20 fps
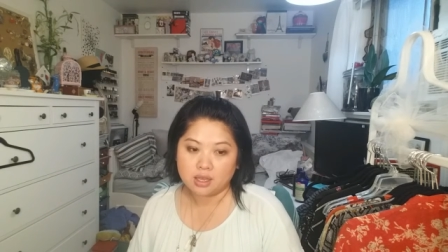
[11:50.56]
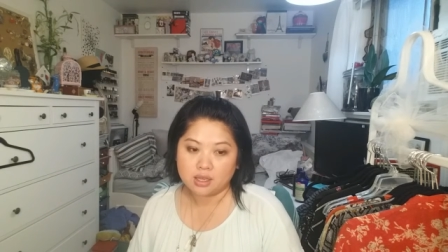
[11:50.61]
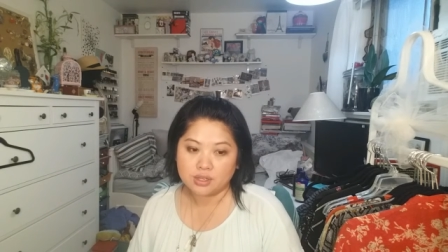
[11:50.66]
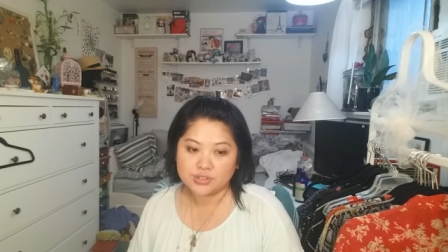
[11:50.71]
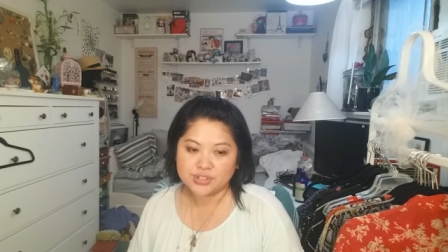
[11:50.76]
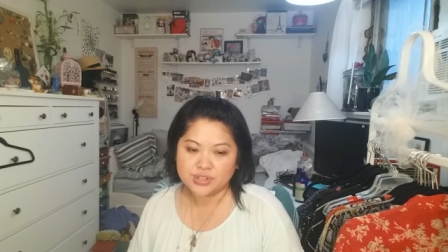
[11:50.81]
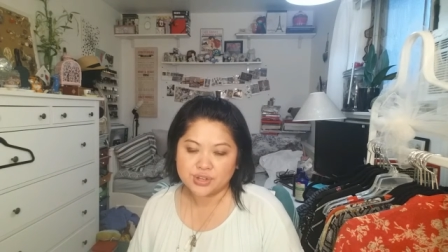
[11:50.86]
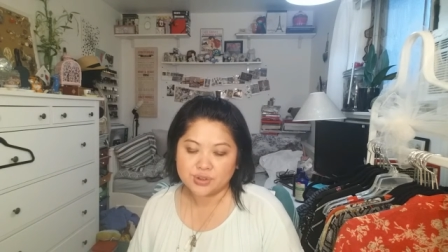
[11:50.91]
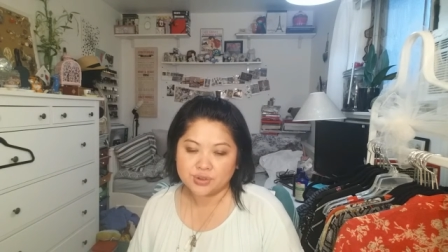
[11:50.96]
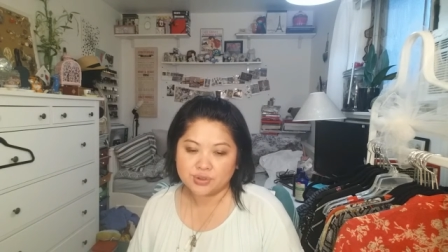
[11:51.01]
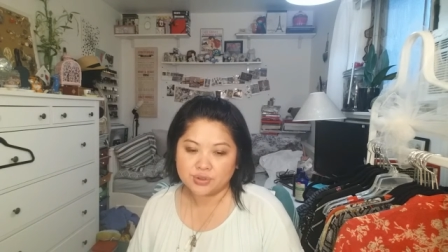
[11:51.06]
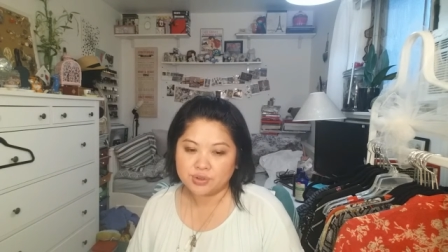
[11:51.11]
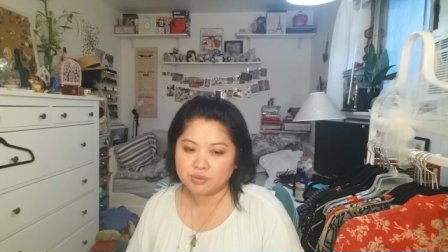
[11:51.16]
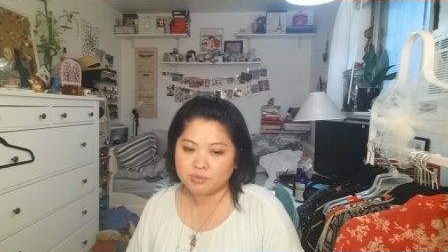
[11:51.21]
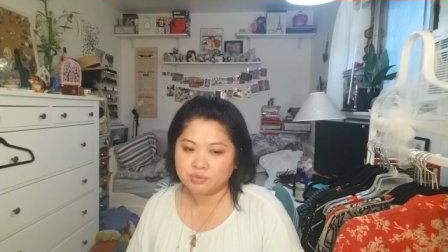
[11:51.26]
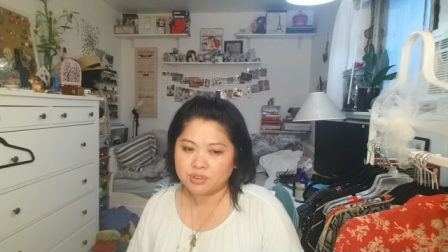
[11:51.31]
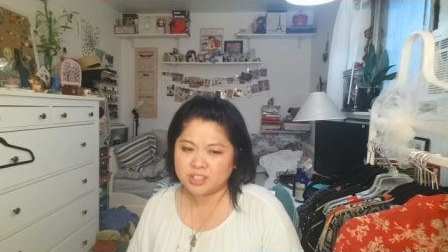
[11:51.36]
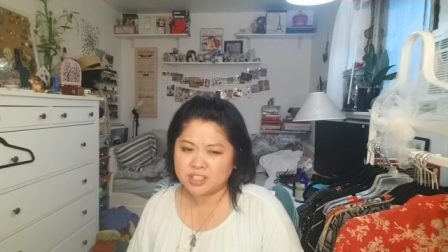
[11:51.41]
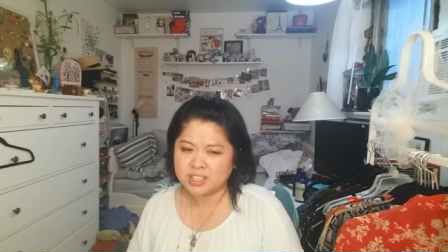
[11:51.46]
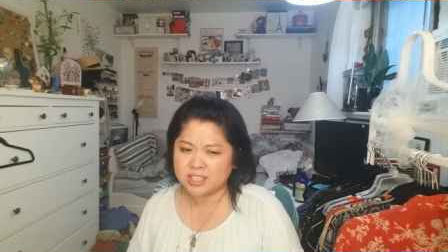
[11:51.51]
so it
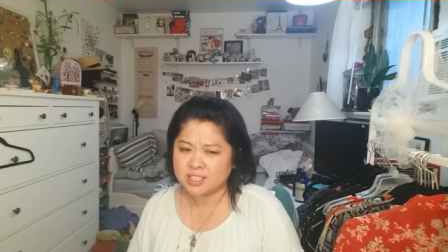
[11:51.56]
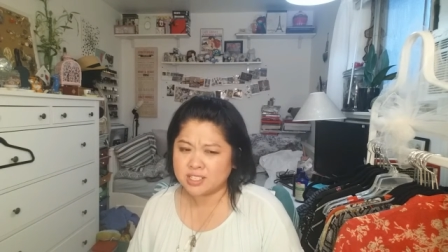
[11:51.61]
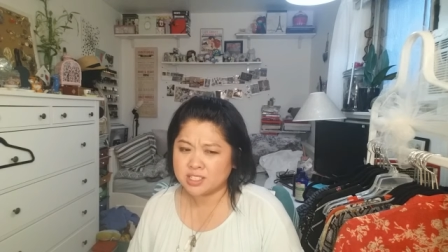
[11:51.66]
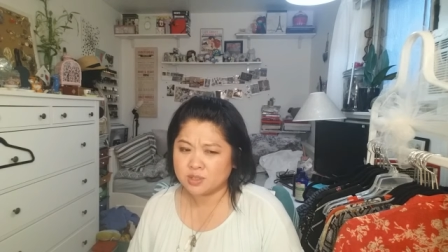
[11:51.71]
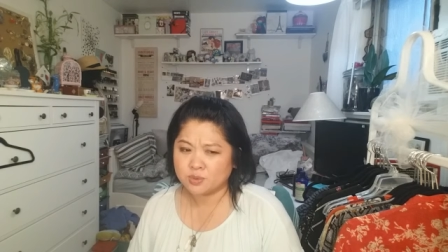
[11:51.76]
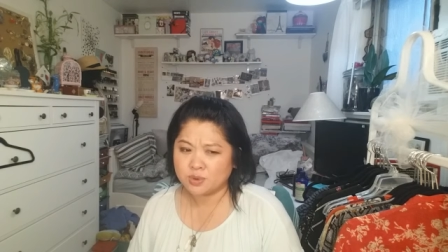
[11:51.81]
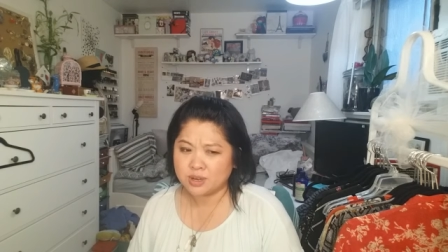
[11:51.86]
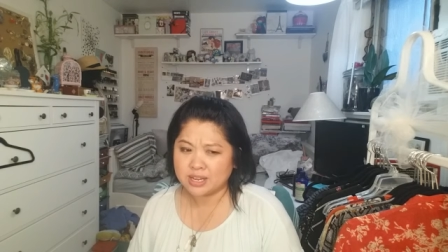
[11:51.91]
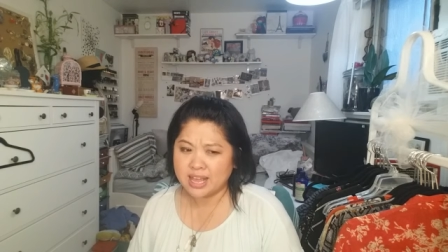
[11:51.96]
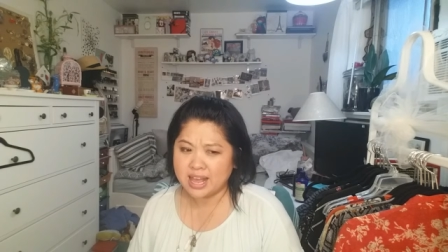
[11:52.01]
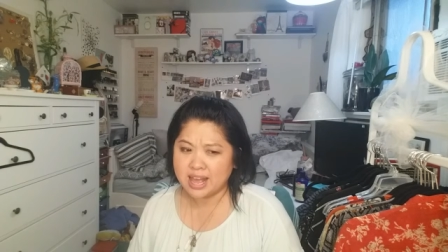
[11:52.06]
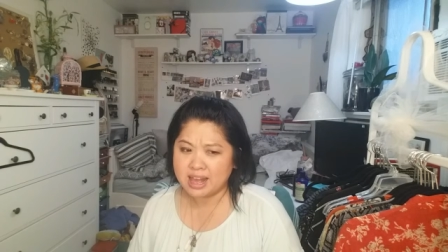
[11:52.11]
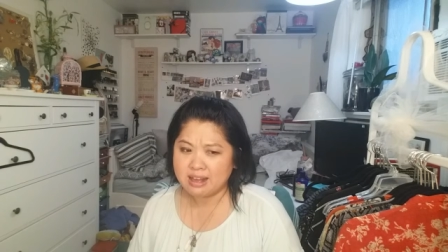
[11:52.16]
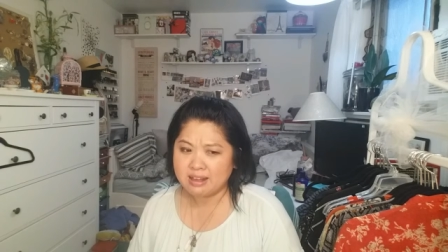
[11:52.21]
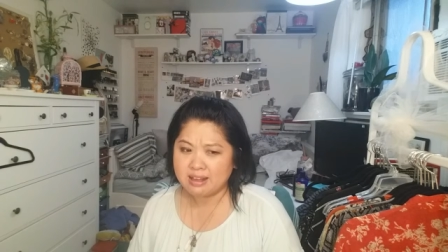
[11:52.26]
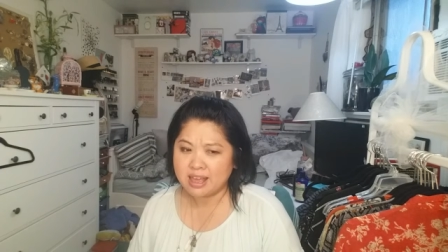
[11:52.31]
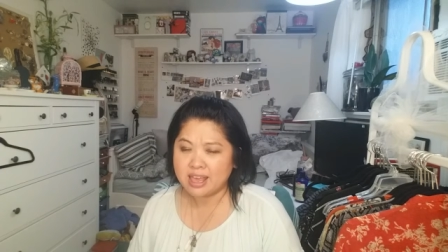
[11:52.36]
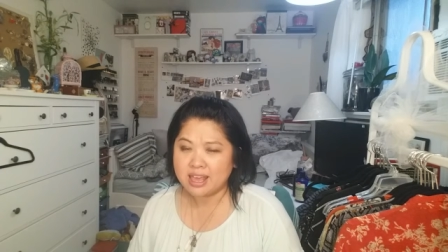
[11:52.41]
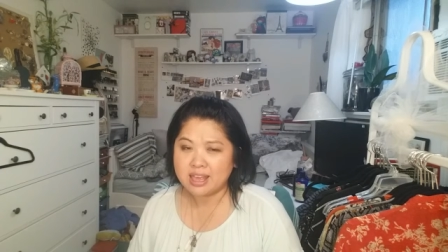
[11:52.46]
really doesn't work out.